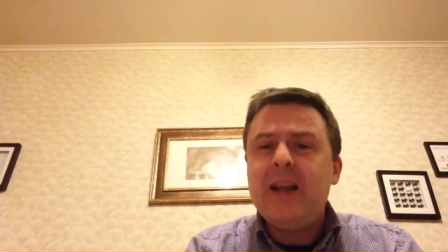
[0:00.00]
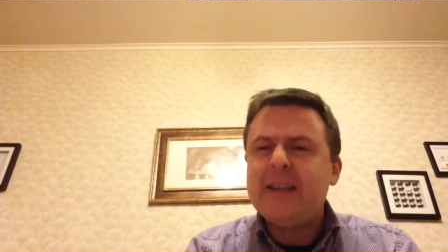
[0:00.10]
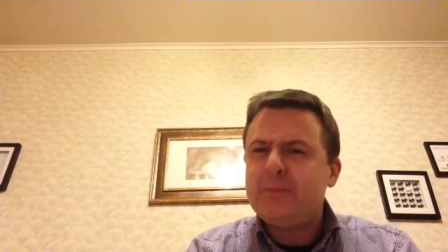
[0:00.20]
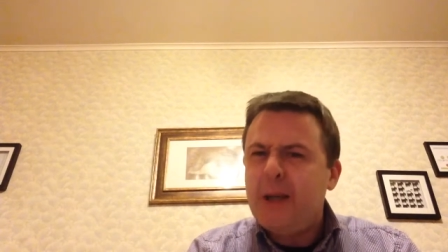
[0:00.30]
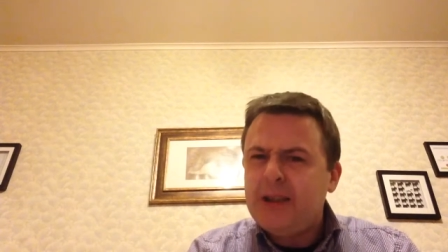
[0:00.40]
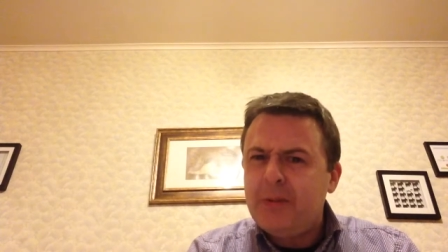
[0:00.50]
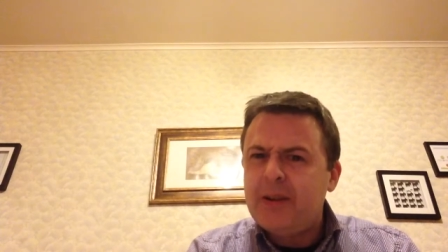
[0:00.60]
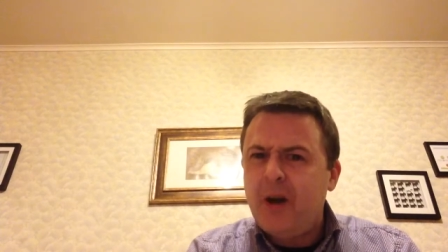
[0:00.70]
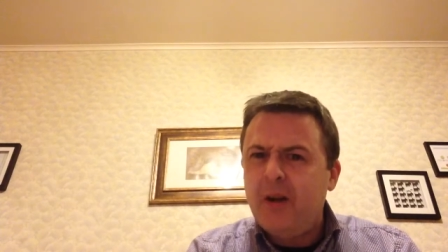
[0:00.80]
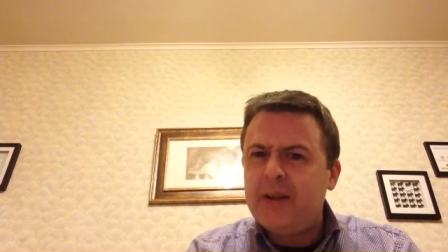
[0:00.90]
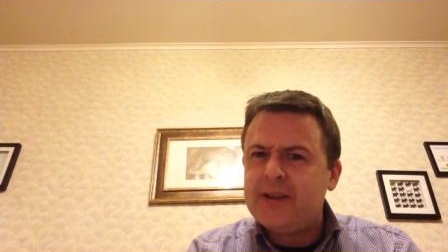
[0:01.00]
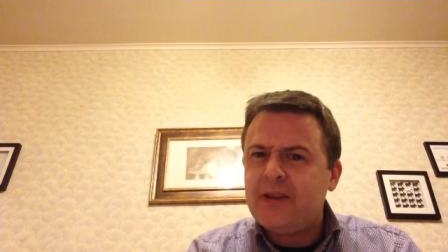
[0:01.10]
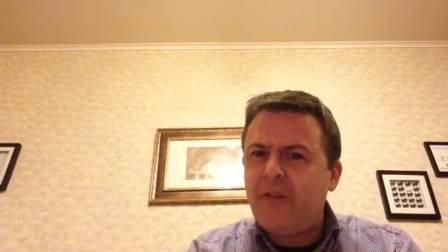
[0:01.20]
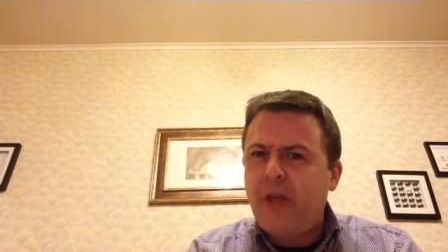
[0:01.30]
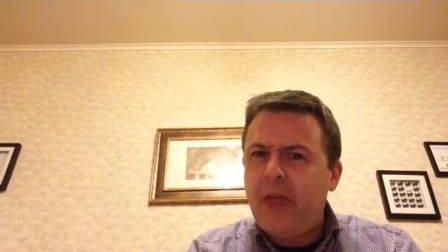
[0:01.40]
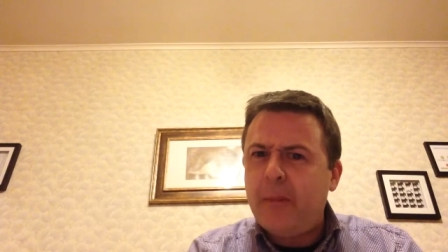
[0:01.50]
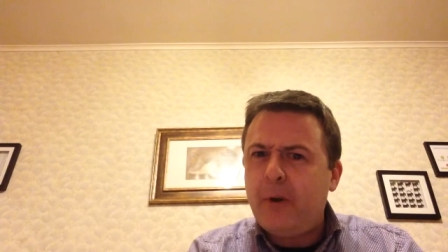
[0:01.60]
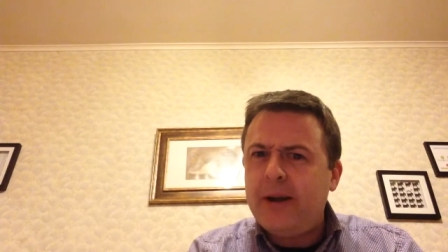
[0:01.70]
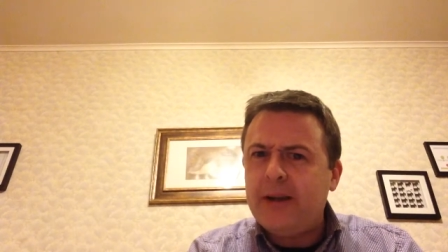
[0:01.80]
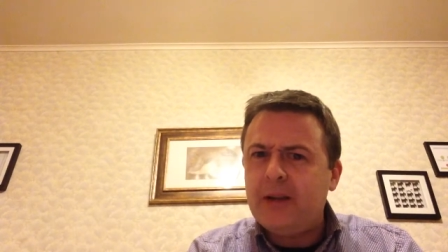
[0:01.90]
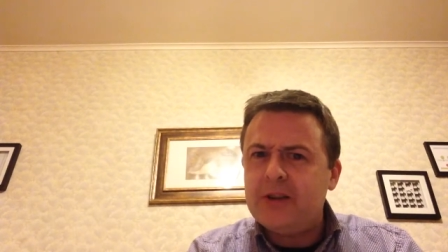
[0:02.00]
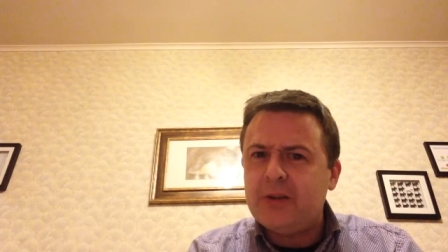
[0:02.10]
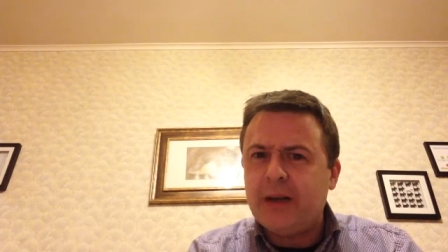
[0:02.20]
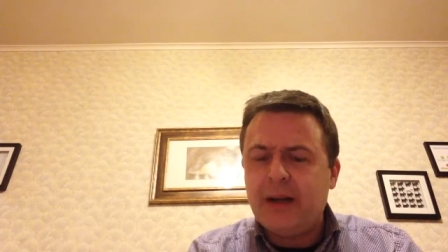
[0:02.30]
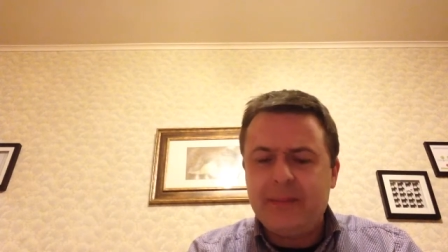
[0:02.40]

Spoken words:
especially with all the stuff that they're putting onto it.